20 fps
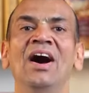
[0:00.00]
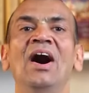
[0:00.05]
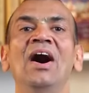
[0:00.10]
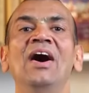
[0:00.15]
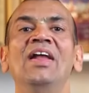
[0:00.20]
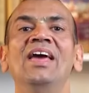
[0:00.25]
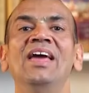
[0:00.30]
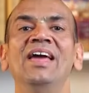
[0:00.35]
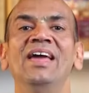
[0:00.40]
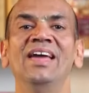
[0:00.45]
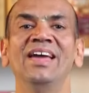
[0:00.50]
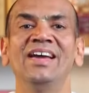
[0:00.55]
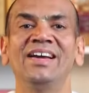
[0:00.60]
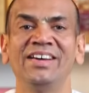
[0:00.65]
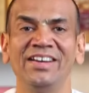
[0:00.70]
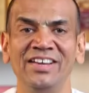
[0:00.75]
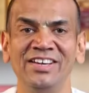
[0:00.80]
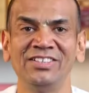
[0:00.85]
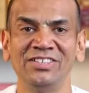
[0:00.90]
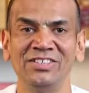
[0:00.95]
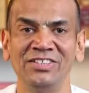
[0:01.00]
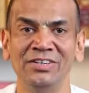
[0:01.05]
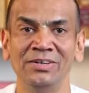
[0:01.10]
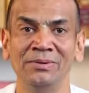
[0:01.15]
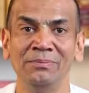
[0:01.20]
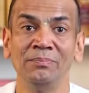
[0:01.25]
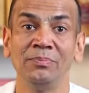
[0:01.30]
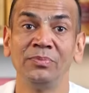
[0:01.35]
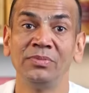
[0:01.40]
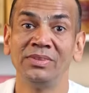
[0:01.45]
Hare
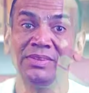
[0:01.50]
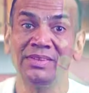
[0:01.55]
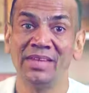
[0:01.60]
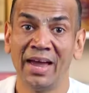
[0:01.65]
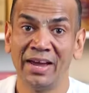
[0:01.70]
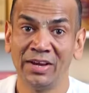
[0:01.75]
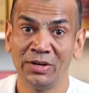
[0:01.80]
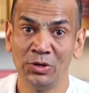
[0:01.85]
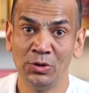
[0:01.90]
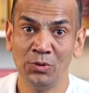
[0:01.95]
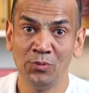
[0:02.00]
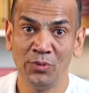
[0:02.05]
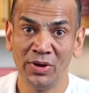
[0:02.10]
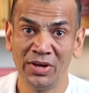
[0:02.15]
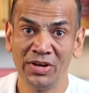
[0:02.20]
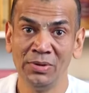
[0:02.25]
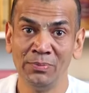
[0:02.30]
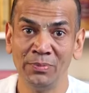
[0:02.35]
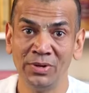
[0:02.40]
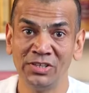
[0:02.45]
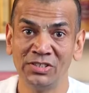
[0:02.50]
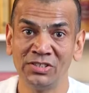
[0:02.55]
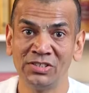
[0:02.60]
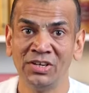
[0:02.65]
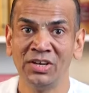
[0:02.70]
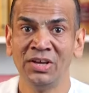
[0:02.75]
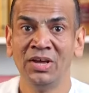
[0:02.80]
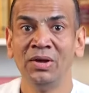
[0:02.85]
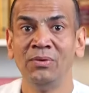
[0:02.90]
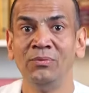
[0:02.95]
Krishna. Thank you very
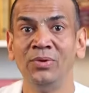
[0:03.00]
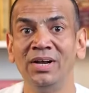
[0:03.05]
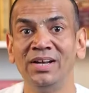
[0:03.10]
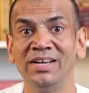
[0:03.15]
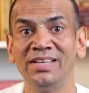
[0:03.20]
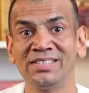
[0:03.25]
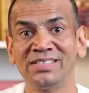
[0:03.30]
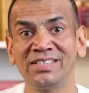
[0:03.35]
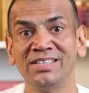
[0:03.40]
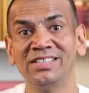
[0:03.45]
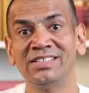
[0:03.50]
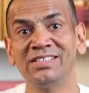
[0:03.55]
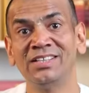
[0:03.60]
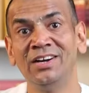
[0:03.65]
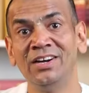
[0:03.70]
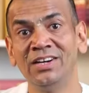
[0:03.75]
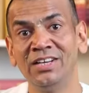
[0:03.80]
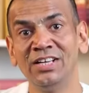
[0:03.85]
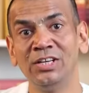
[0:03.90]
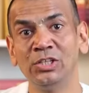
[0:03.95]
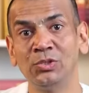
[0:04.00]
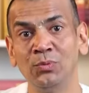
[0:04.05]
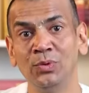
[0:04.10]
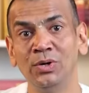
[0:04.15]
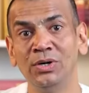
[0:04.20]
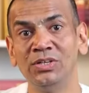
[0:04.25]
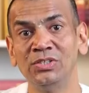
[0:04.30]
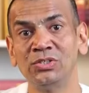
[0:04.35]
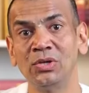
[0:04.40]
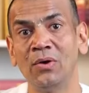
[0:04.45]
much. We'll discuss 30th
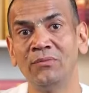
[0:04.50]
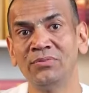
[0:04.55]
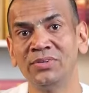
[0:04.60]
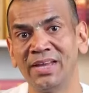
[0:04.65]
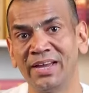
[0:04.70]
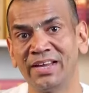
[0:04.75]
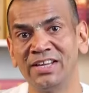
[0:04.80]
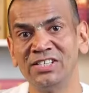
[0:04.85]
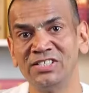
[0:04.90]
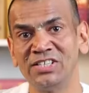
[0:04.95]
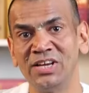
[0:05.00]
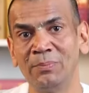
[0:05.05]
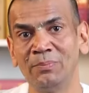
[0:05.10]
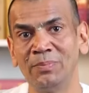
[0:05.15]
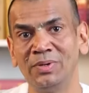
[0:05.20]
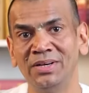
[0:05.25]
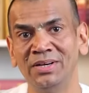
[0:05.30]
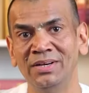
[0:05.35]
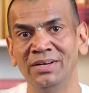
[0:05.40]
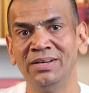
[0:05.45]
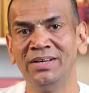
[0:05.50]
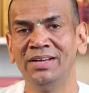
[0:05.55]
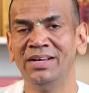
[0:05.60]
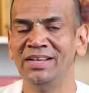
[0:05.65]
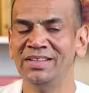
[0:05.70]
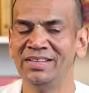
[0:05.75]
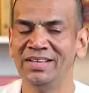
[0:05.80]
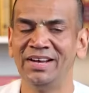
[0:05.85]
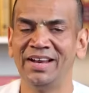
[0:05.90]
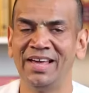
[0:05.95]
verse of 2nd chapter
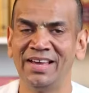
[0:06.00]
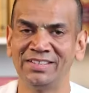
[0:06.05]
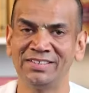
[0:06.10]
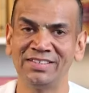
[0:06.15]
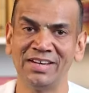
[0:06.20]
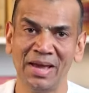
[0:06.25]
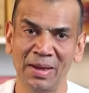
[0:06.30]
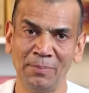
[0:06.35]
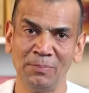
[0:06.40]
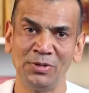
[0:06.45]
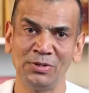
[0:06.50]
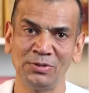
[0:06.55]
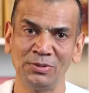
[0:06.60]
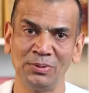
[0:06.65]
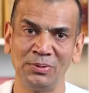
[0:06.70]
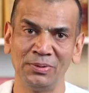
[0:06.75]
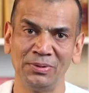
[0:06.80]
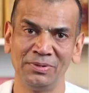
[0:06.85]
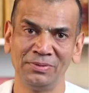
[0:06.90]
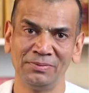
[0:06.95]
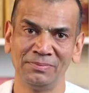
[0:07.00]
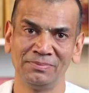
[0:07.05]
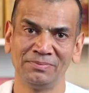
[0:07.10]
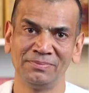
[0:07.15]
in the next episode.